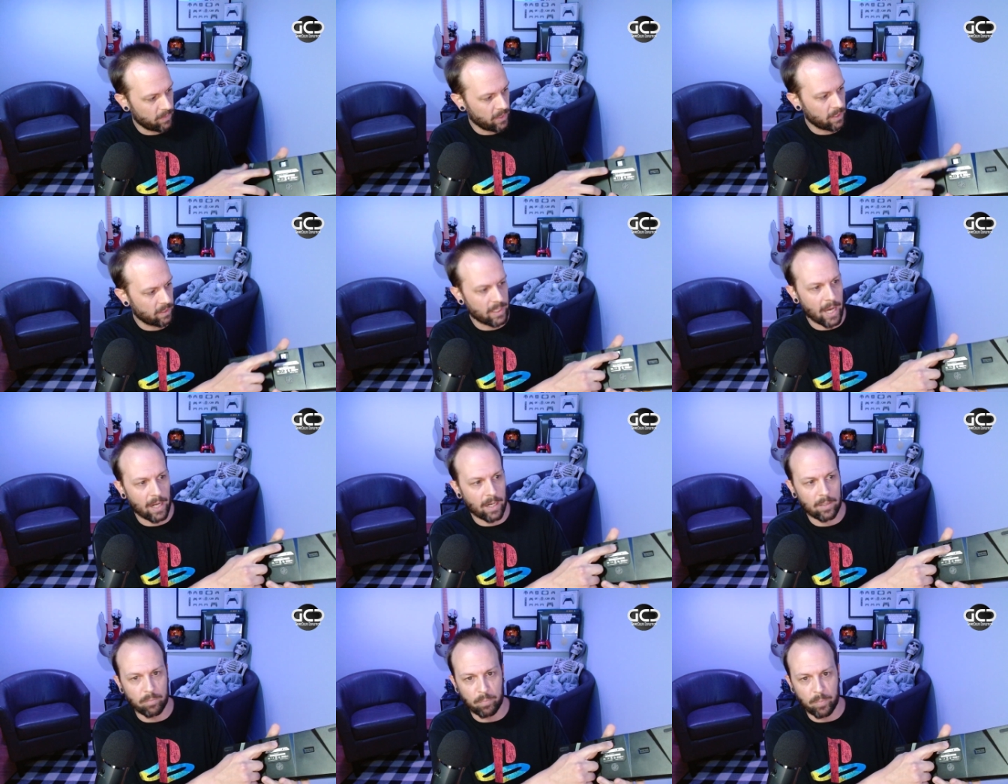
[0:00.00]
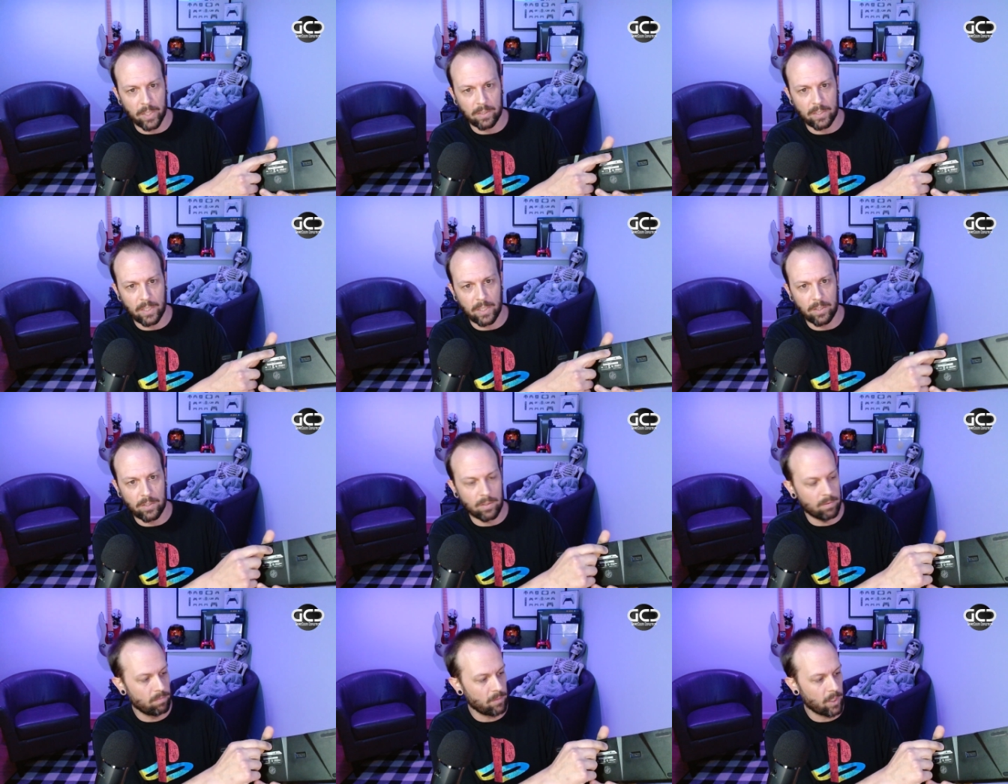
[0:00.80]
It's got a
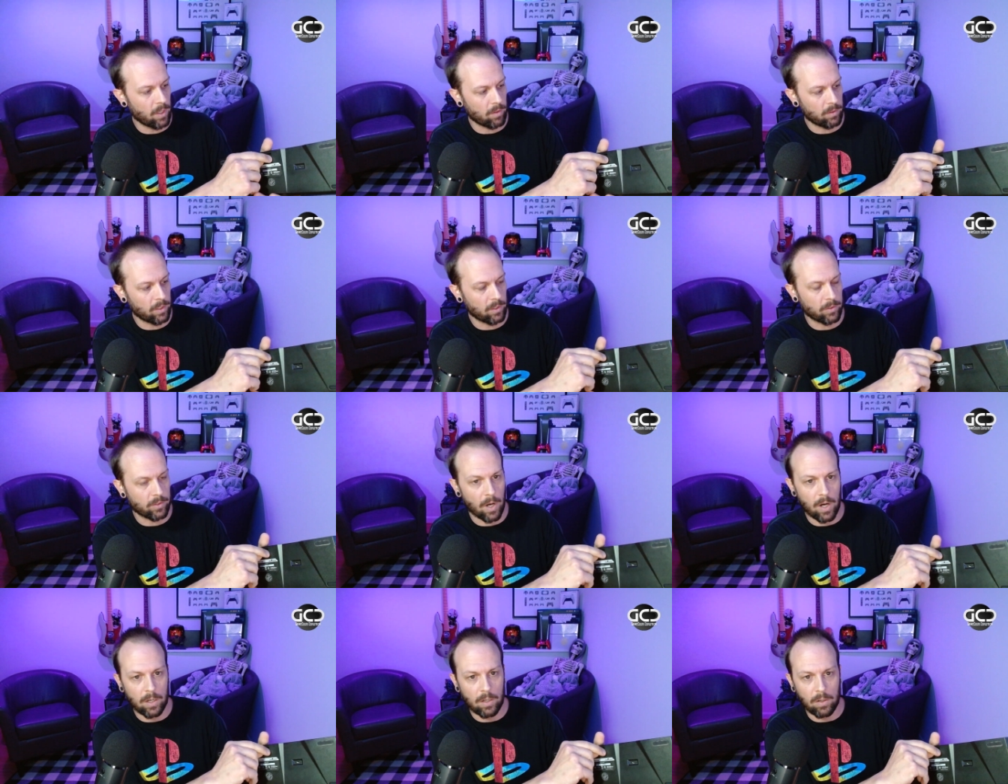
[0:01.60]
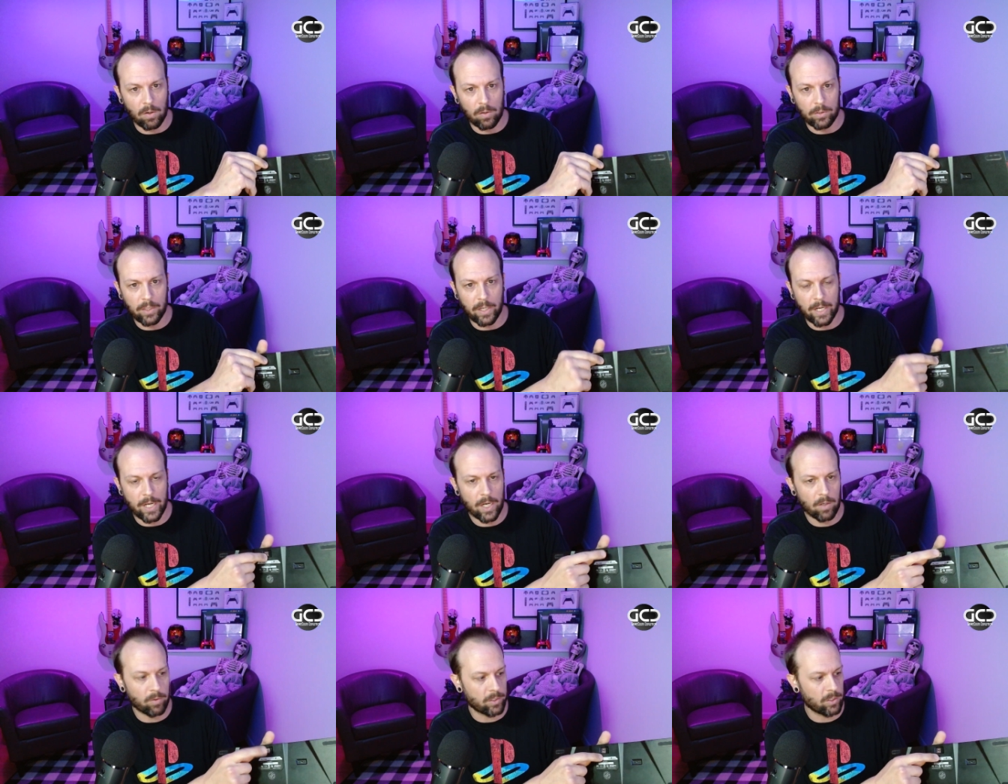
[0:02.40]
built-in, little dongle holder
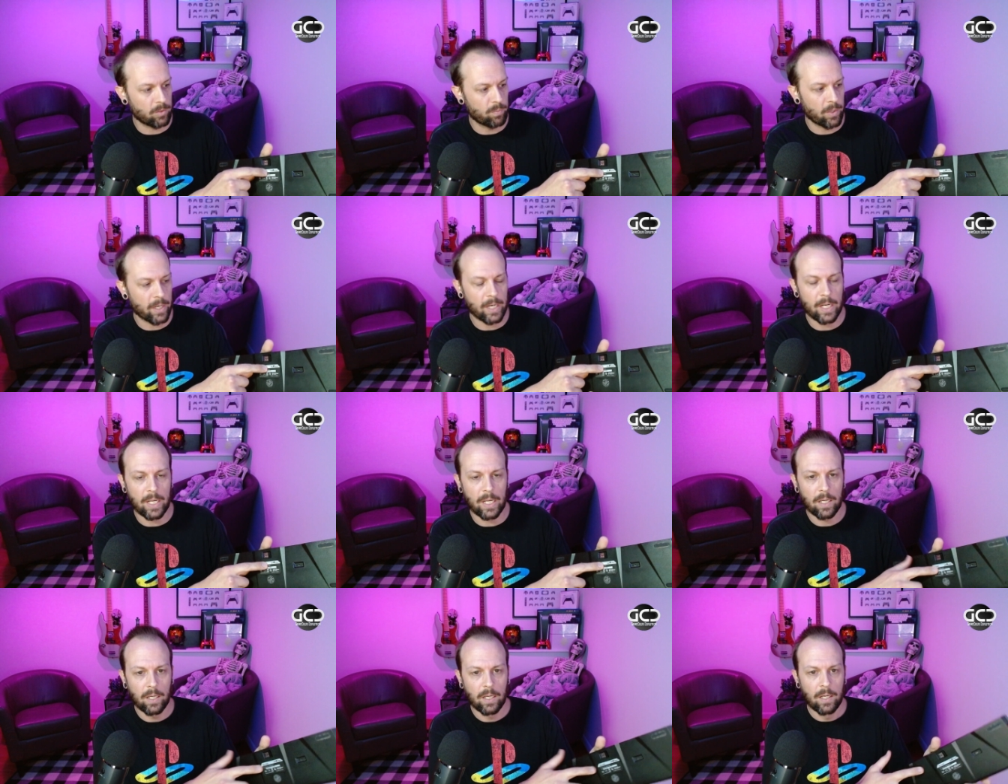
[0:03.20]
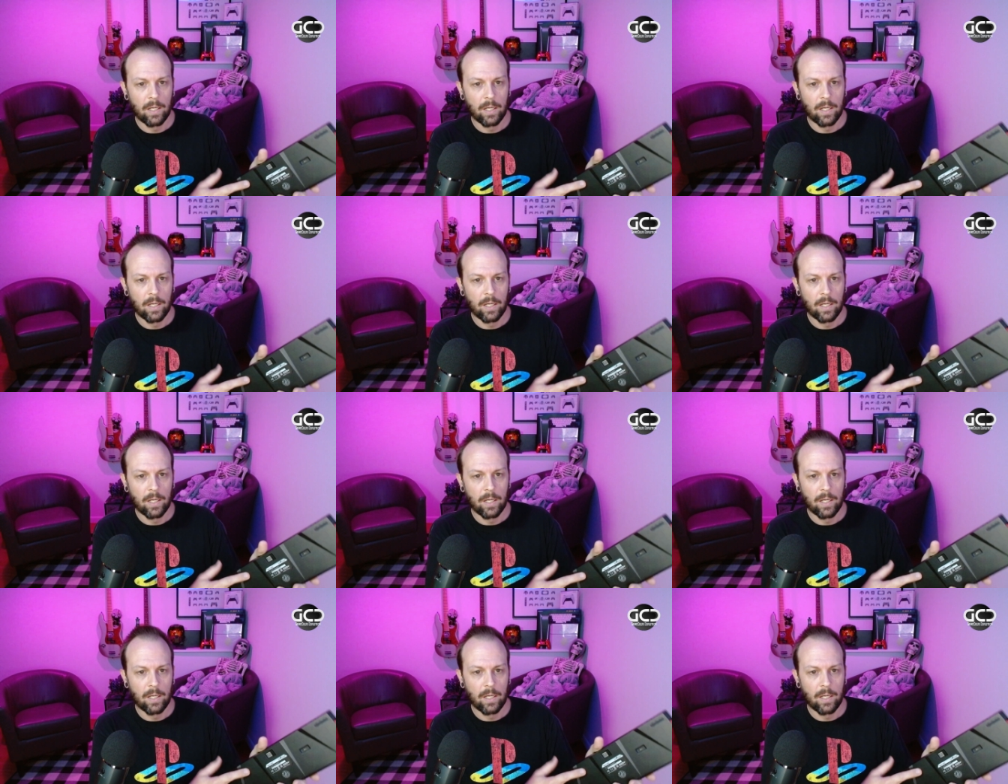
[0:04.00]
here, which is pretty neat.